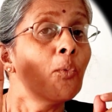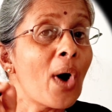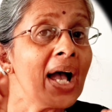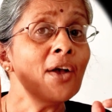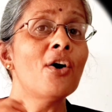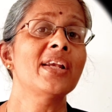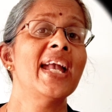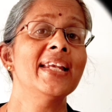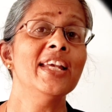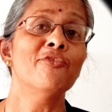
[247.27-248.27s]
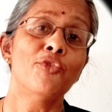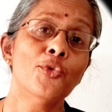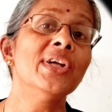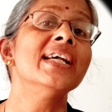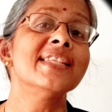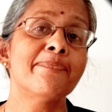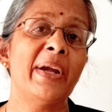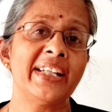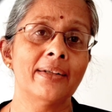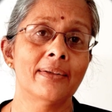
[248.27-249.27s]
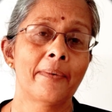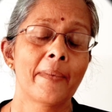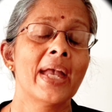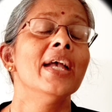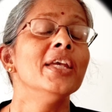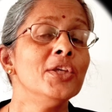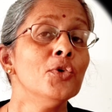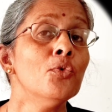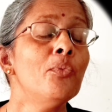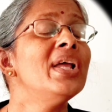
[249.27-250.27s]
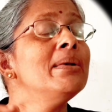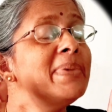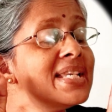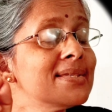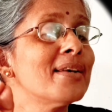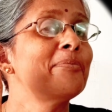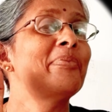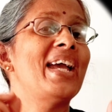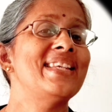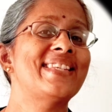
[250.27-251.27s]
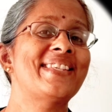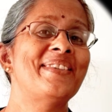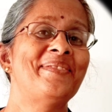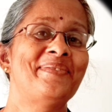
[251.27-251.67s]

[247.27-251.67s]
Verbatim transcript: why organic food is better. You will be surprised.